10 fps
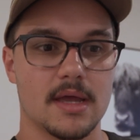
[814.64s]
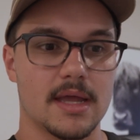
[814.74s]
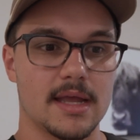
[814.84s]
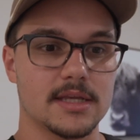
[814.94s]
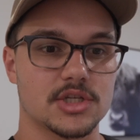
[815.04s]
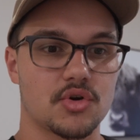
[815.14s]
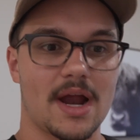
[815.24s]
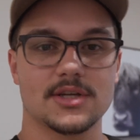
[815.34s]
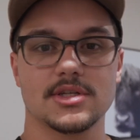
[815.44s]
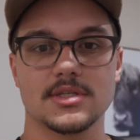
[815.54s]
It
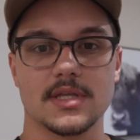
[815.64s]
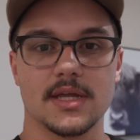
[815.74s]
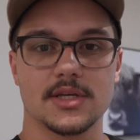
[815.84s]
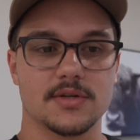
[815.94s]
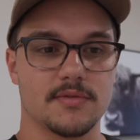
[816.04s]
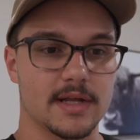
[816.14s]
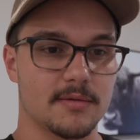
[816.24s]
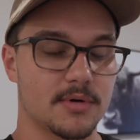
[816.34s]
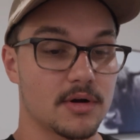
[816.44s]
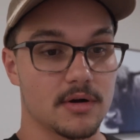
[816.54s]
scratches the itch of like a
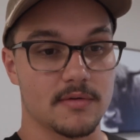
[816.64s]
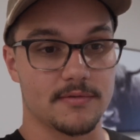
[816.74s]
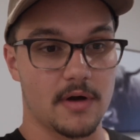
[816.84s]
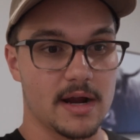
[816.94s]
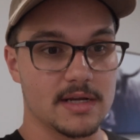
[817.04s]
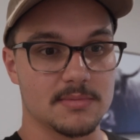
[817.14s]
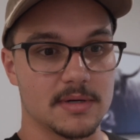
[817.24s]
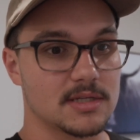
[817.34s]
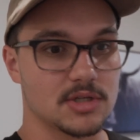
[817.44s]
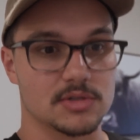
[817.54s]
burger and fries, but
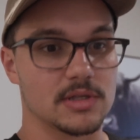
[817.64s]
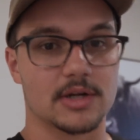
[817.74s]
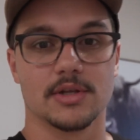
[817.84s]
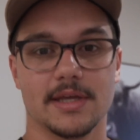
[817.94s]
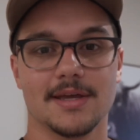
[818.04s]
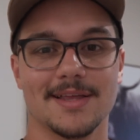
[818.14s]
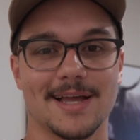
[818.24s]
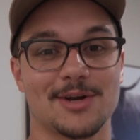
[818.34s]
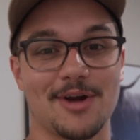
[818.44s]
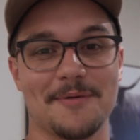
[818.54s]
it's just literally
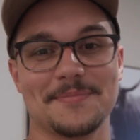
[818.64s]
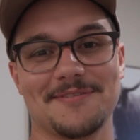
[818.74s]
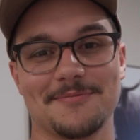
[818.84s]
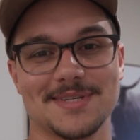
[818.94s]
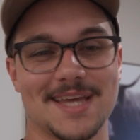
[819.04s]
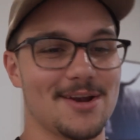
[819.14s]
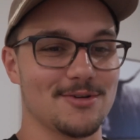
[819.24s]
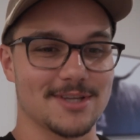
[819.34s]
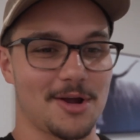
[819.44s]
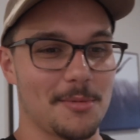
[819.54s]
like ground beef and
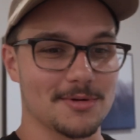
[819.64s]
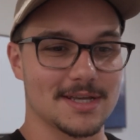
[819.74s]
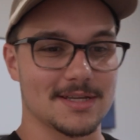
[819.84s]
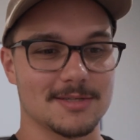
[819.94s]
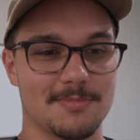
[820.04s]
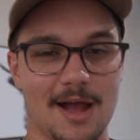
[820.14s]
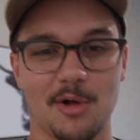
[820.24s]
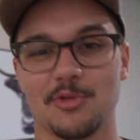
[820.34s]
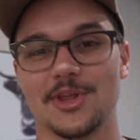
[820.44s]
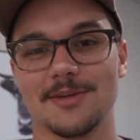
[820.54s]
potatoes, like almost as
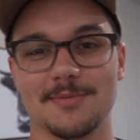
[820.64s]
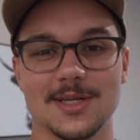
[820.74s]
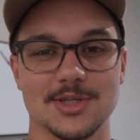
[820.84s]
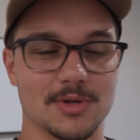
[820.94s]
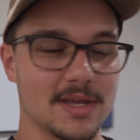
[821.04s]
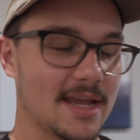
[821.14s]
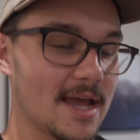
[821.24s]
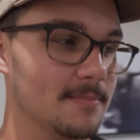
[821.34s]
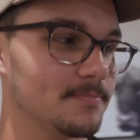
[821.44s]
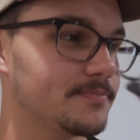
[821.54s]
healthy as you can
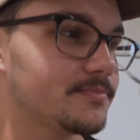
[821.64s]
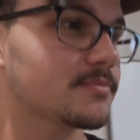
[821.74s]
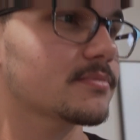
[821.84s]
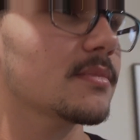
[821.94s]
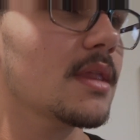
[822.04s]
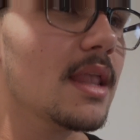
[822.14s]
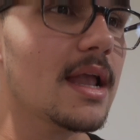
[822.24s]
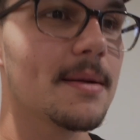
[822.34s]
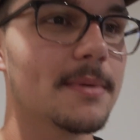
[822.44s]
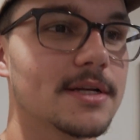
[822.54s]
get.
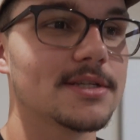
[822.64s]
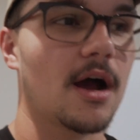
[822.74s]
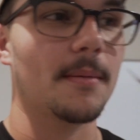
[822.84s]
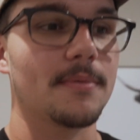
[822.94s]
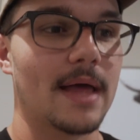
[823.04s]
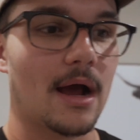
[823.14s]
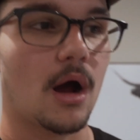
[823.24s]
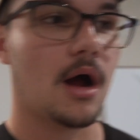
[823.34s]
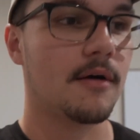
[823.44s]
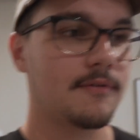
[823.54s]
I'm going to top that
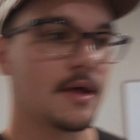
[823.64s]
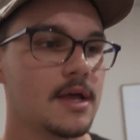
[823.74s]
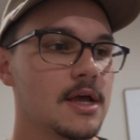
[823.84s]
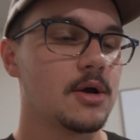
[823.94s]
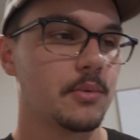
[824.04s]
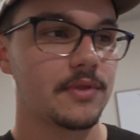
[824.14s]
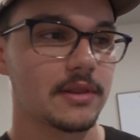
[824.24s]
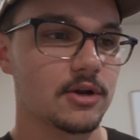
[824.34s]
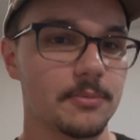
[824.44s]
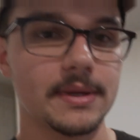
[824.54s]
off with a
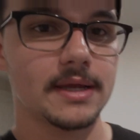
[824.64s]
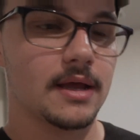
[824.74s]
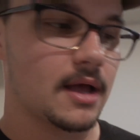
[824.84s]
little bit